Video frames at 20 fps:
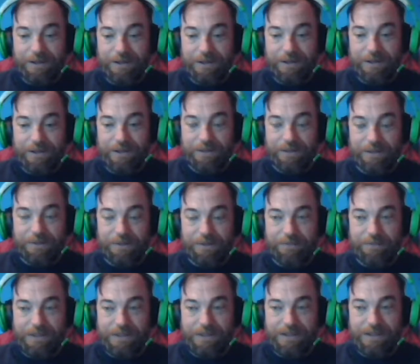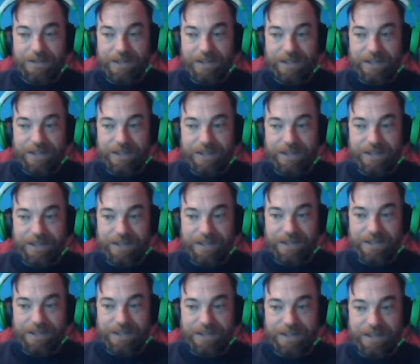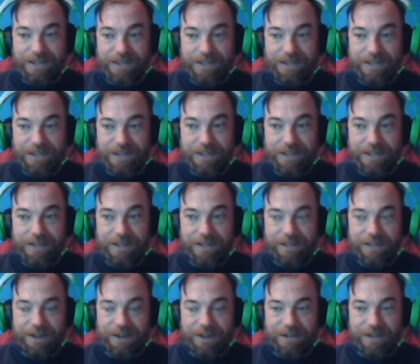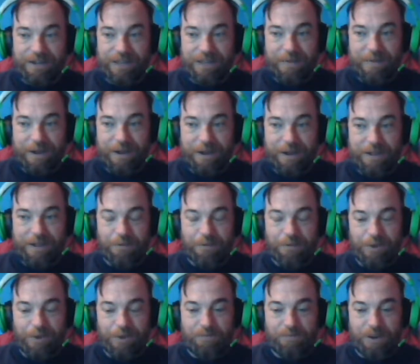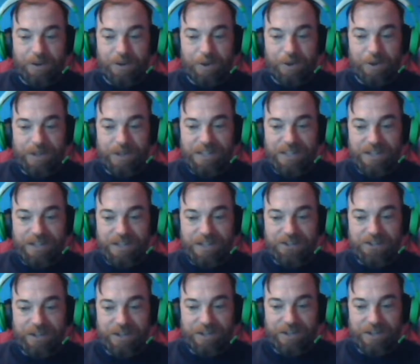that we're presenting is the kind of API that won't require teaching.